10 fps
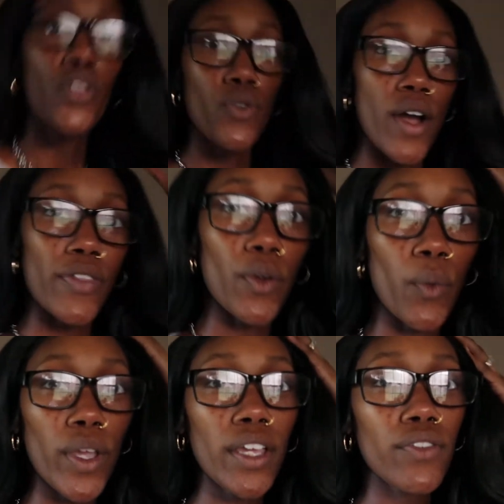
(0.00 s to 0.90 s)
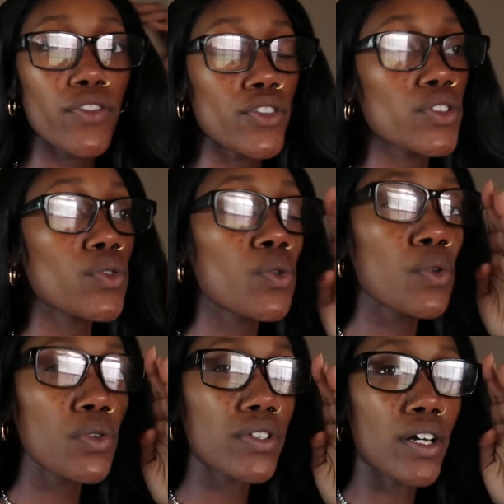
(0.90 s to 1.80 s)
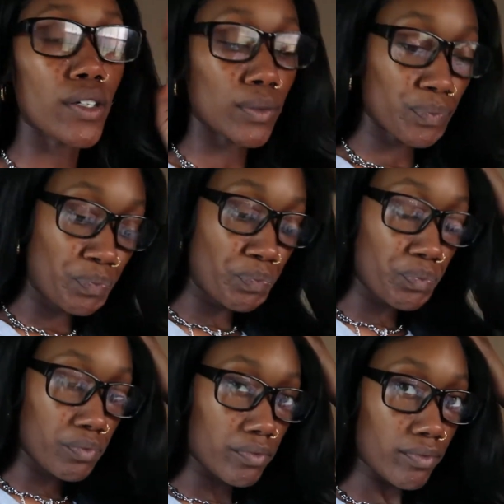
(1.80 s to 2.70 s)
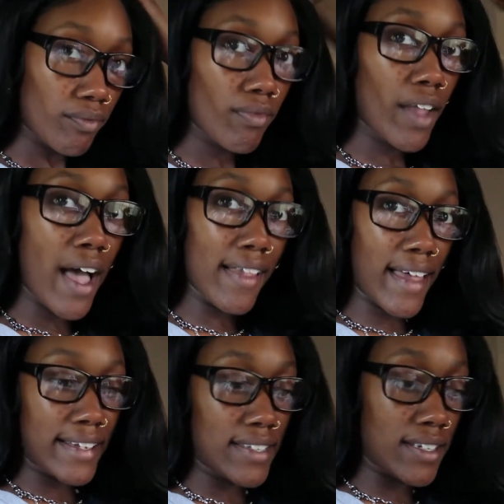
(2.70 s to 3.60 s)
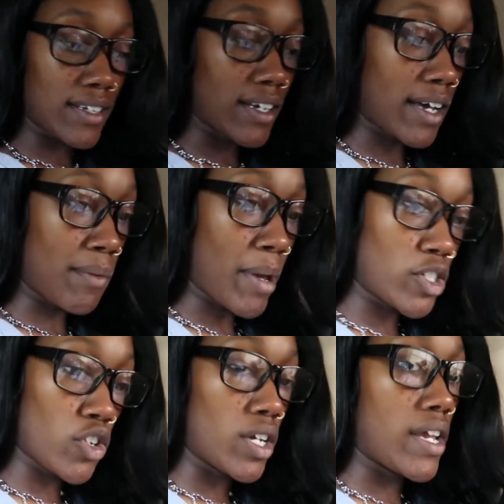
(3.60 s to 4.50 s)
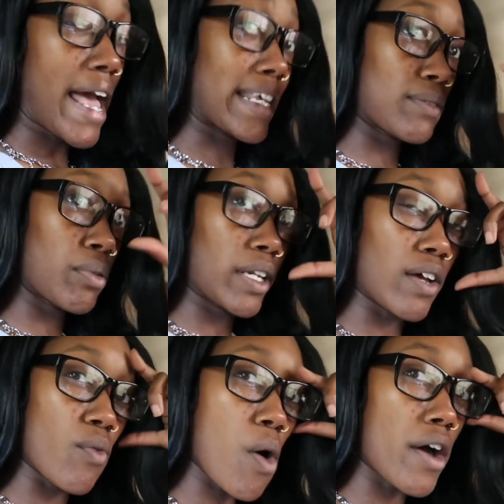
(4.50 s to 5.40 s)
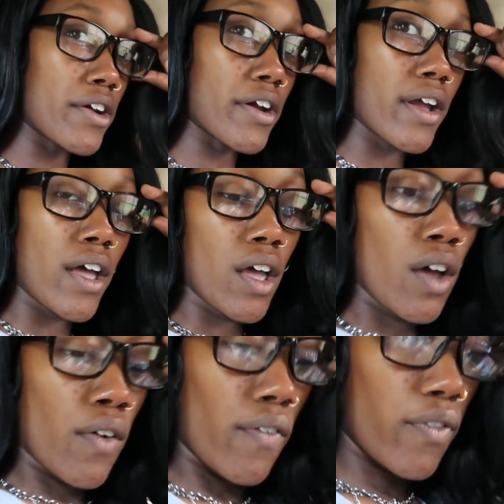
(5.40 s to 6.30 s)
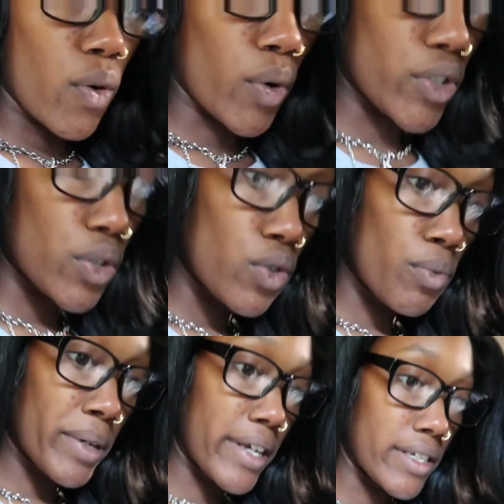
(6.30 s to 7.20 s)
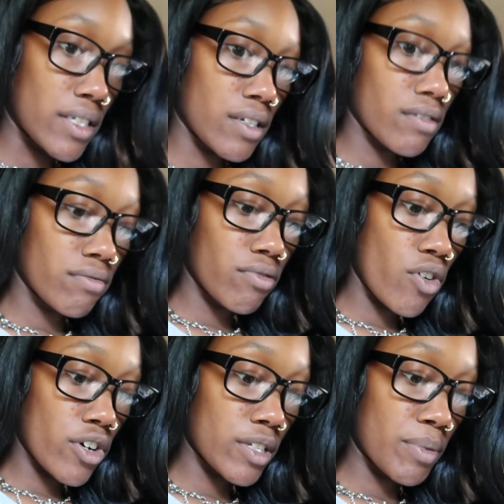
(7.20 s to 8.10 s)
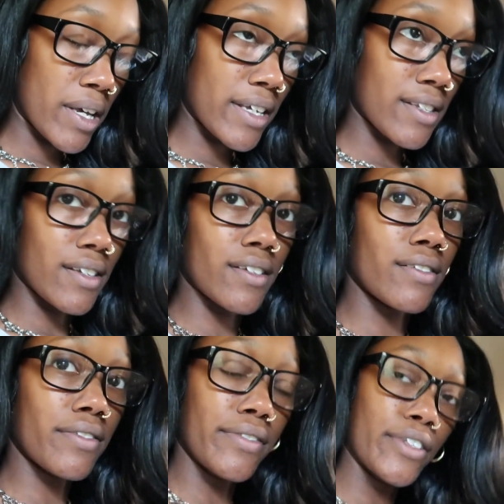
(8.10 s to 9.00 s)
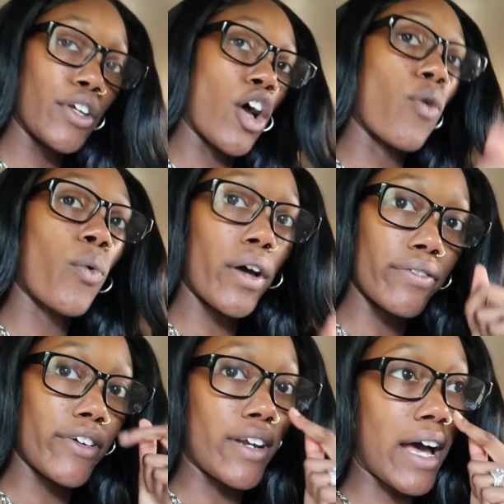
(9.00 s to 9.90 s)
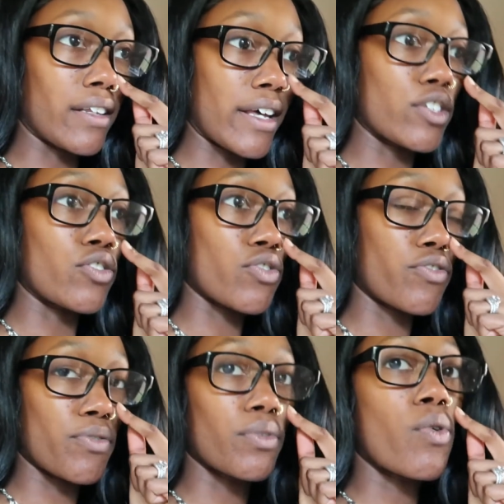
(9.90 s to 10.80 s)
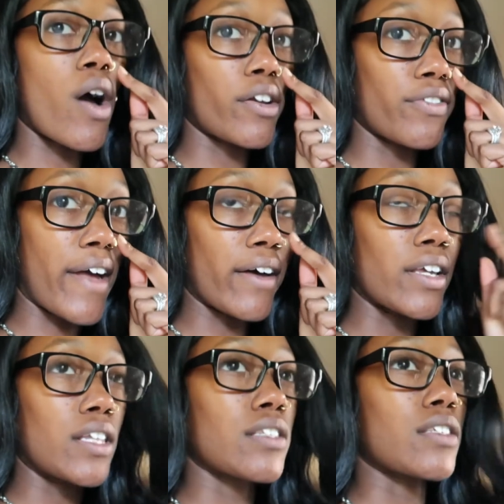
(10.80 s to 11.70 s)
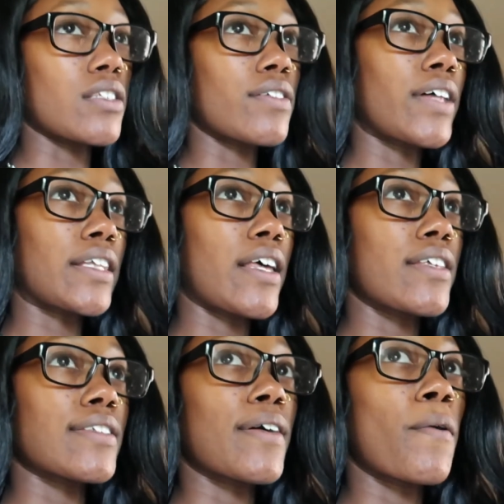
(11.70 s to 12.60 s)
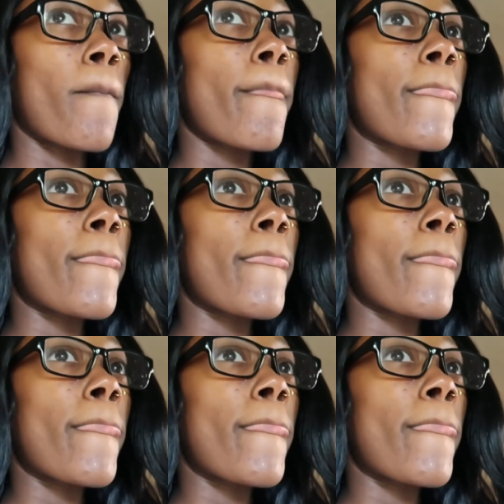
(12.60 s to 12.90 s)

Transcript: throughout the week for school, so I like to make sure he has plenty of water for school, because of you know what, they're not allowed to drink from the water fountains and stuff like that. So